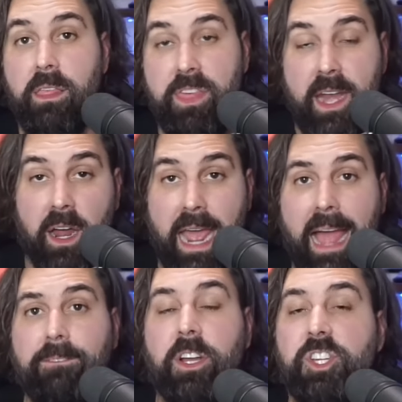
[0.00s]
then on
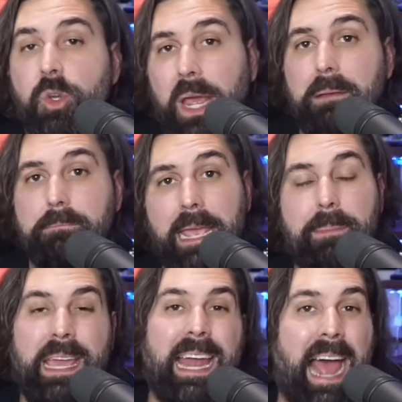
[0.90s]
average you get
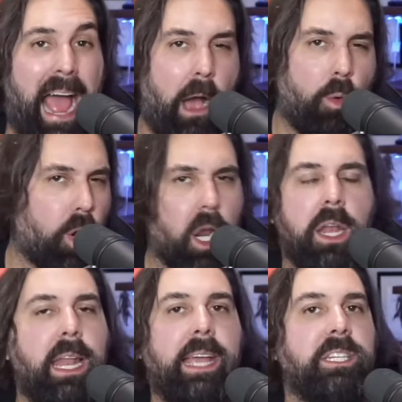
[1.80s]
maybe an hour a
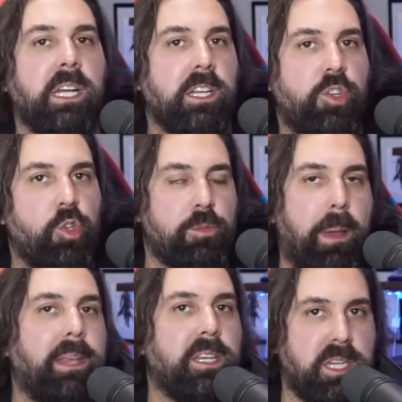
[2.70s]
night to
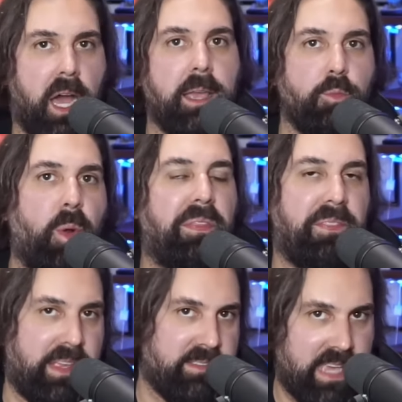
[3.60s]
spend time with
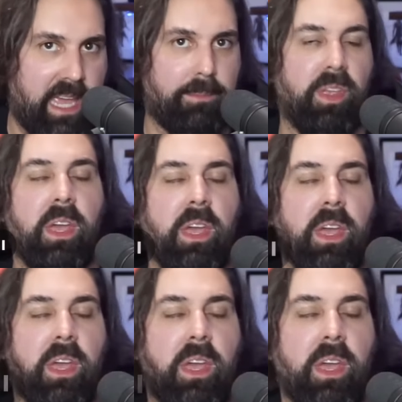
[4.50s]
these games.
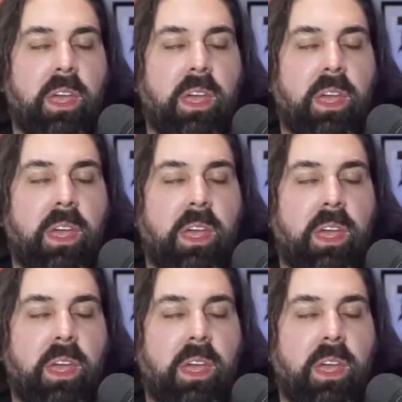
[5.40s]
You're uh, he's
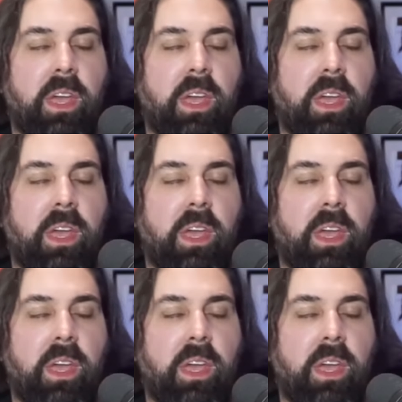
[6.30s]
absolutely